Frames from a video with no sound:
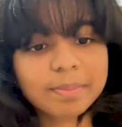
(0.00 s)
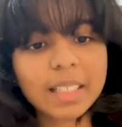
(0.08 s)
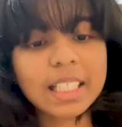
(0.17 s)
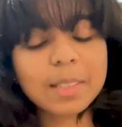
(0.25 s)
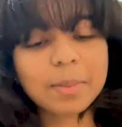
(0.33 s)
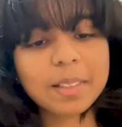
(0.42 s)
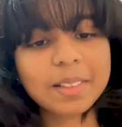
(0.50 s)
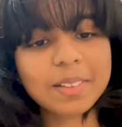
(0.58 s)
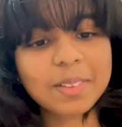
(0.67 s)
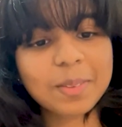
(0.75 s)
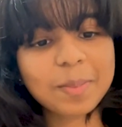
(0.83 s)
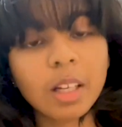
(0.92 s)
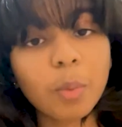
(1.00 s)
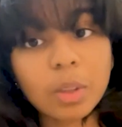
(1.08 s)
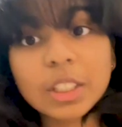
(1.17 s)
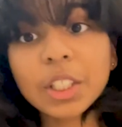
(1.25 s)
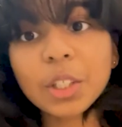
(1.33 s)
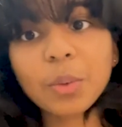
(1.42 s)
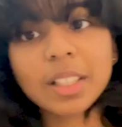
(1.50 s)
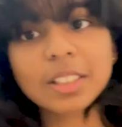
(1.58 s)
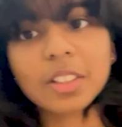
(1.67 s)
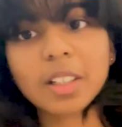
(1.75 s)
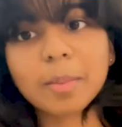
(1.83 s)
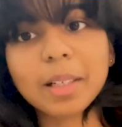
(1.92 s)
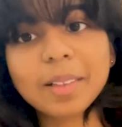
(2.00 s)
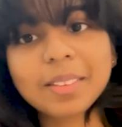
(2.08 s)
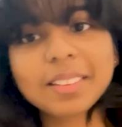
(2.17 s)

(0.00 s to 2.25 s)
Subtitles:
Esperance, what do you want to talk about?